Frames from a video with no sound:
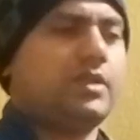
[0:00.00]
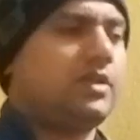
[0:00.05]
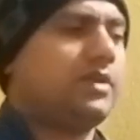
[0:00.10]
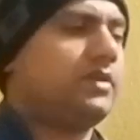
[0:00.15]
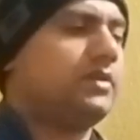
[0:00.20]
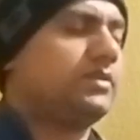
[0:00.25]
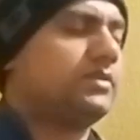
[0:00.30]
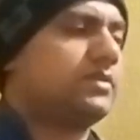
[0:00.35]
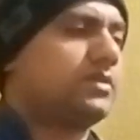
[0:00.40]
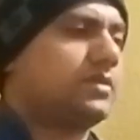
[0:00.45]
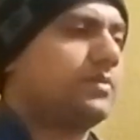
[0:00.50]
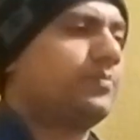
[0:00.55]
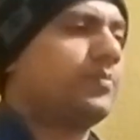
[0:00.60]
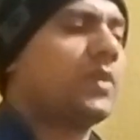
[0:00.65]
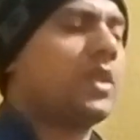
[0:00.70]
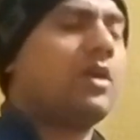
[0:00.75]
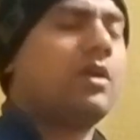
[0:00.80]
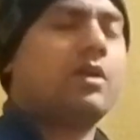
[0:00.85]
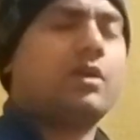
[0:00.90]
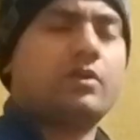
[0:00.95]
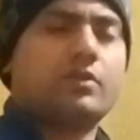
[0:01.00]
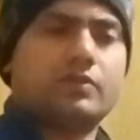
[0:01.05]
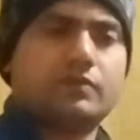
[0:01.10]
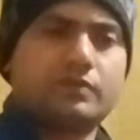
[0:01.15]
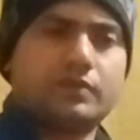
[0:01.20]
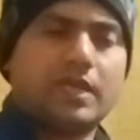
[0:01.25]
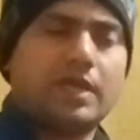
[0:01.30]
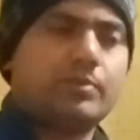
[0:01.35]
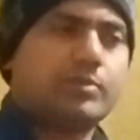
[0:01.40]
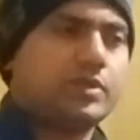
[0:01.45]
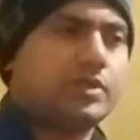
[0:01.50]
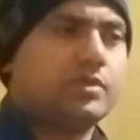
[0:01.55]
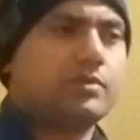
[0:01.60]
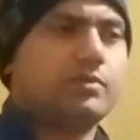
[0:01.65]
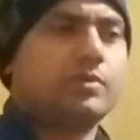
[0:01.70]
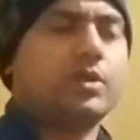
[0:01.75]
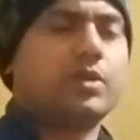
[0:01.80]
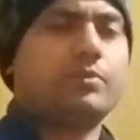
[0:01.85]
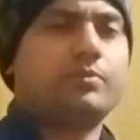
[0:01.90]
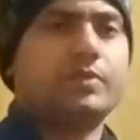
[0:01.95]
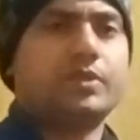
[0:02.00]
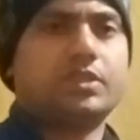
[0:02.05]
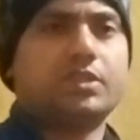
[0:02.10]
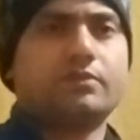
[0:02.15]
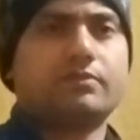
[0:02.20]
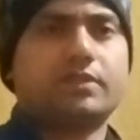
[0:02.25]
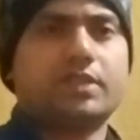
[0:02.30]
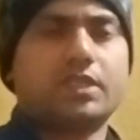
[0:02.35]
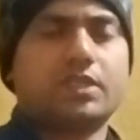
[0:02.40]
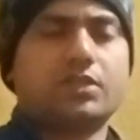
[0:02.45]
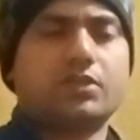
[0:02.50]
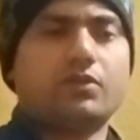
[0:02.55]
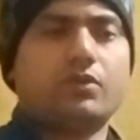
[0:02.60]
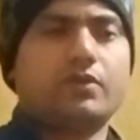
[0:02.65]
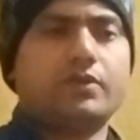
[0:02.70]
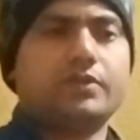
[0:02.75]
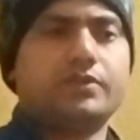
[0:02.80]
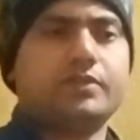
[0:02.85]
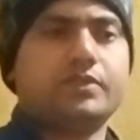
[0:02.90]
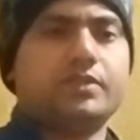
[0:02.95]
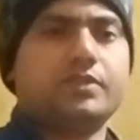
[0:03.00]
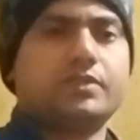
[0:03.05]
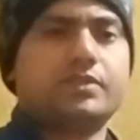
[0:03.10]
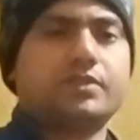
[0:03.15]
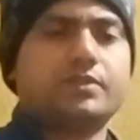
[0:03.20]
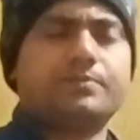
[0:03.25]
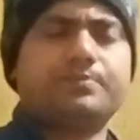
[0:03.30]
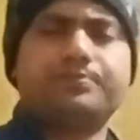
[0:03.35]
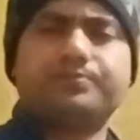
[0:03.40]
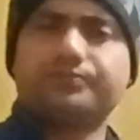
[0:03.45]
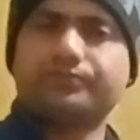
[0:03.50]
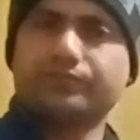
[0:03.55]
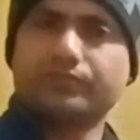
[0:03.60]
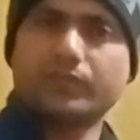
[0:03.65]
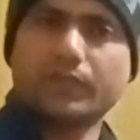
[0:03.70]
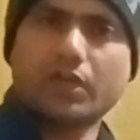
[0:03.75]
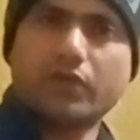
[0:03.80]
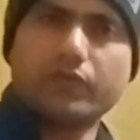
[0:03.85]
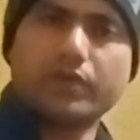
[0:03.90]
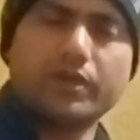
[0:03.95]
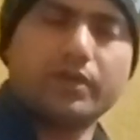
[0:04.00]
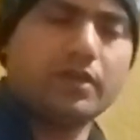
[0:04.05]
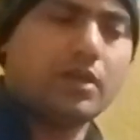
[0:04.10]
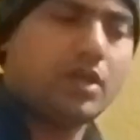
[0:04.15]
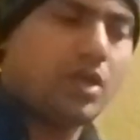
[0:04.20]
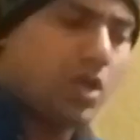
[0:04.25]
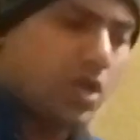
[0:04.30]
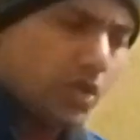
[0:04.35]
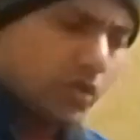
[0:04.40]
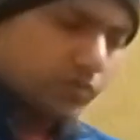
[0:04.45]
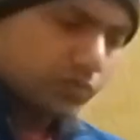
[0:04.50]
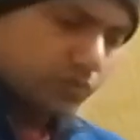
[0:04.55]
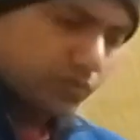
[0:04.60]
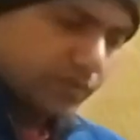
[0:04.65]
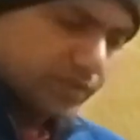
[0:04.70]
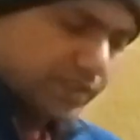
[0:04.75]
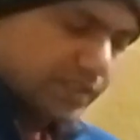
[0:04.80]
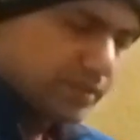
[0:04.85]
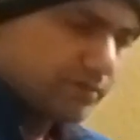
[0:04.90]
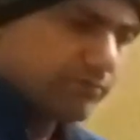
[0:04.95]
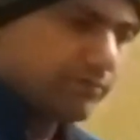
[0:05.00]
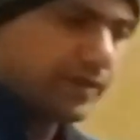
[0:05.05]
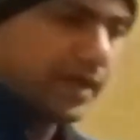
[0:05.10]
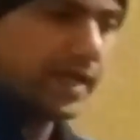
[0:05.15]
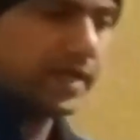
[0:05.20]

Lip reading: There is a rapid development of technologies. Okay, so these